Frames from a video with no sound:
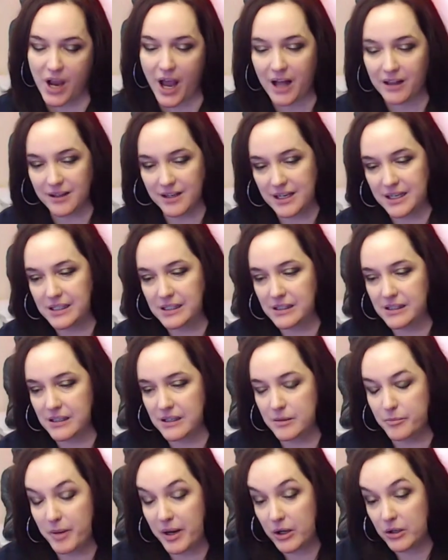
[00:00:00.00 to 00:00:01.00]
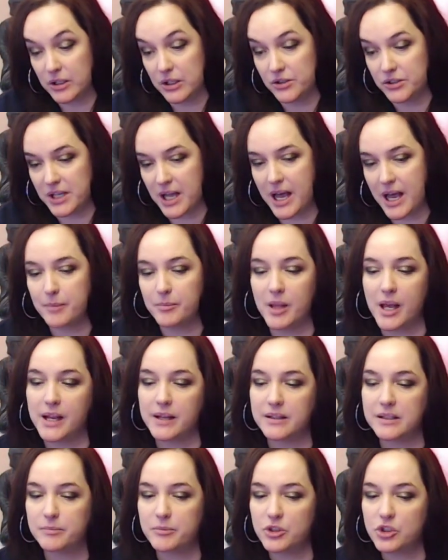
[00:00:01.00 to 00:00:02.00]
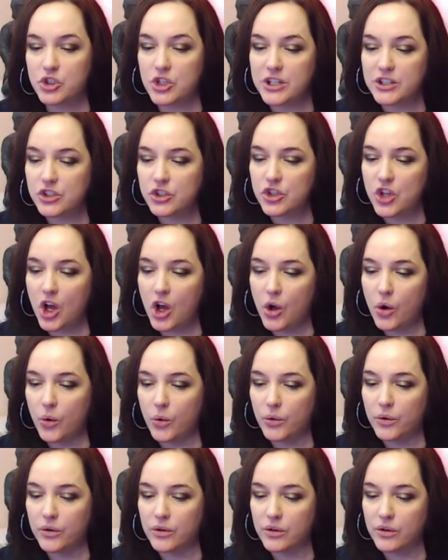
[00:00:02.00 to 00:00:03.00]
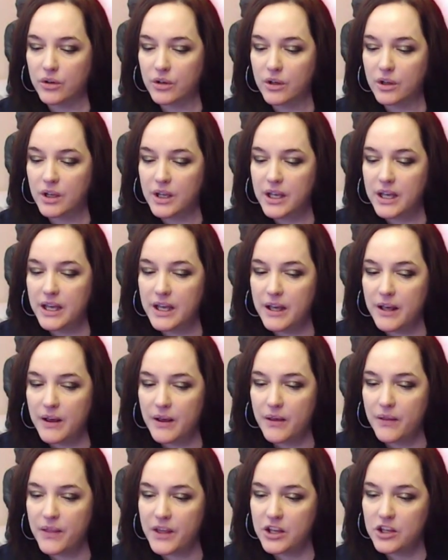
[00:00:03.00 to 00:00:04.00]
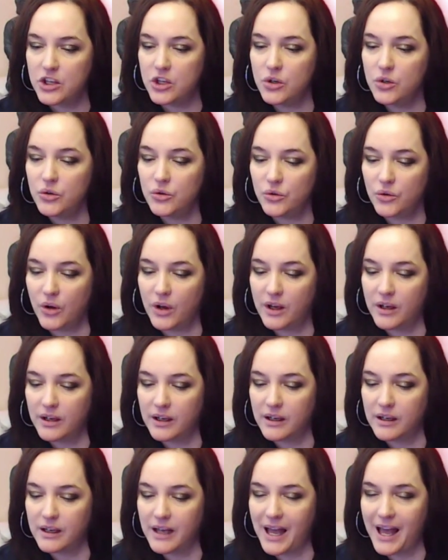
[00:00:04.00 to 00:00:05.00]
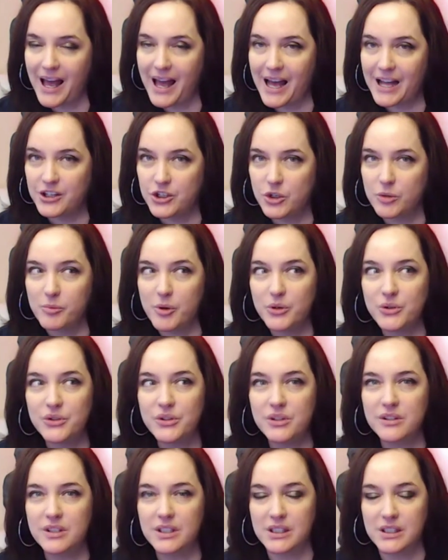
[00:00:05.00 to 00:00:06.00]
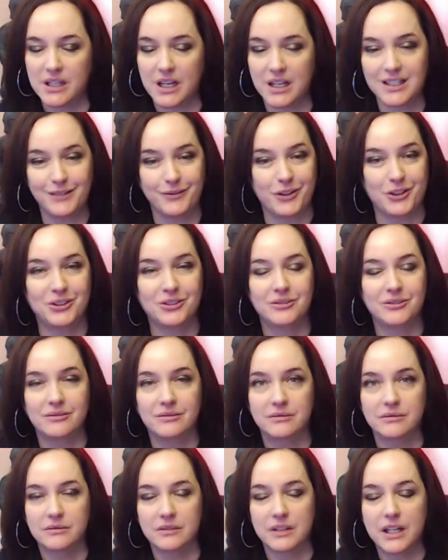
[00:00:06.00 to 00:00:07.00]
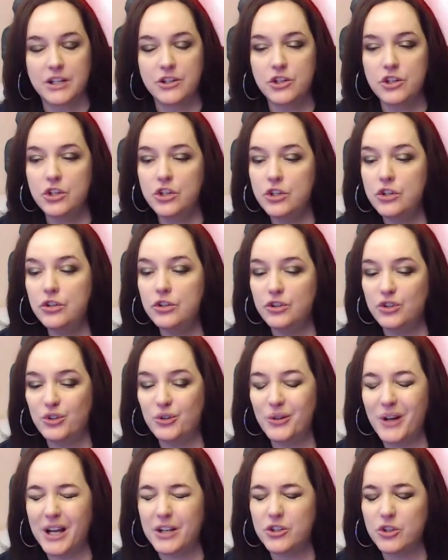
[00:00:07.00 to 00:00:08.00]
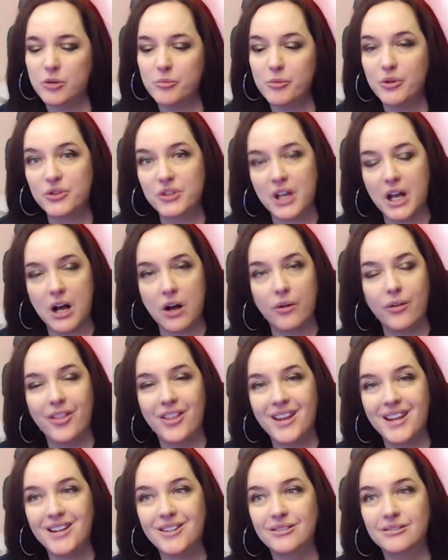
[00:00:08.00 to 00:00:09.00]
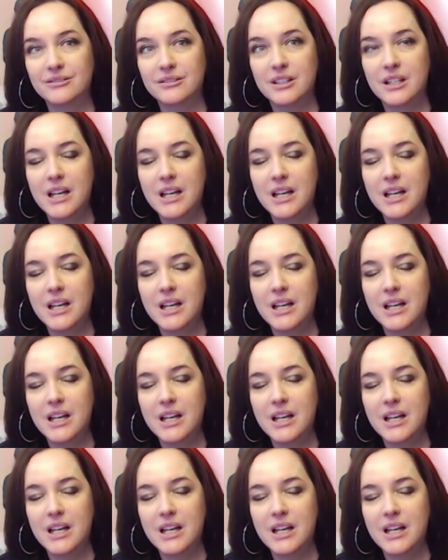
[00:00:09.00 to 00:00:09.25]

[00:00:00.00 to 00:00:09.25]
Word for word: realities and parallel timelines, but just know that you, at your most successful, and you at your most healthy,